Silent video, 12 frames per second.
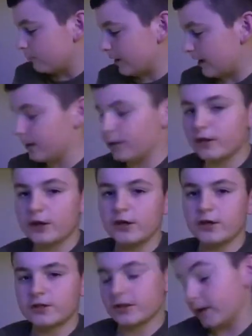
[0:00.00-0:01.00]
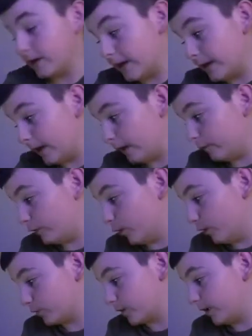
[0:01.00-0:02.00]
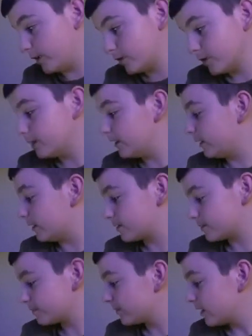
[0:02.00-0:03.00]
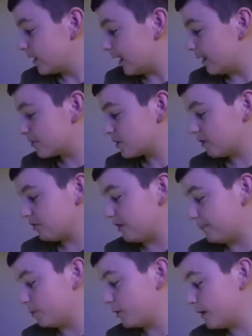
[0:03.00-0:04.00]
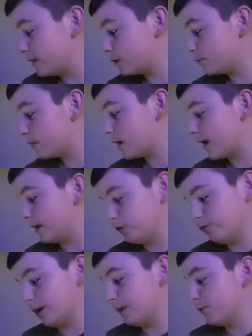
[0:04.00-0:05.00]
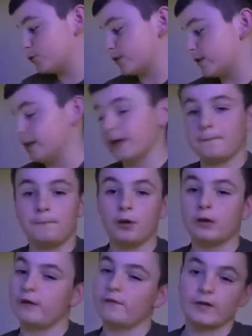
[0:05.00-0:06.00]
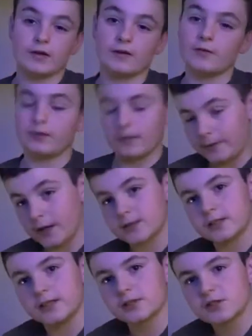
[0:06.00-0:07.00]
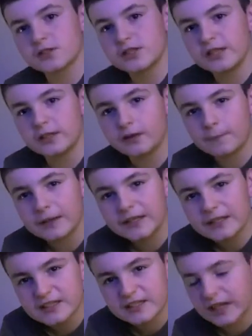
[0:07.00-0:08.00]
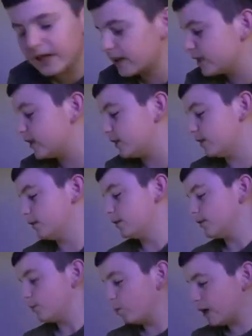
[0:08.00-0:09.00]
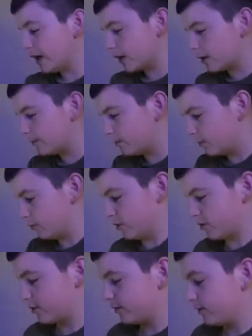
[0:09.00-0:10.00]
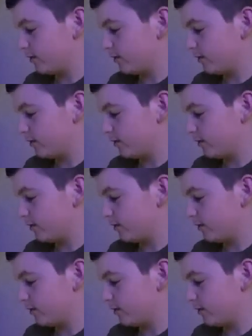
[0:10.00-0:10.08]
Real in third, and Inter in fourth, right? And I'm sorry, right, but Inter Milan and Real Madrid need to pull their finger out their backsides because they are playing stinky. Wake up, boys.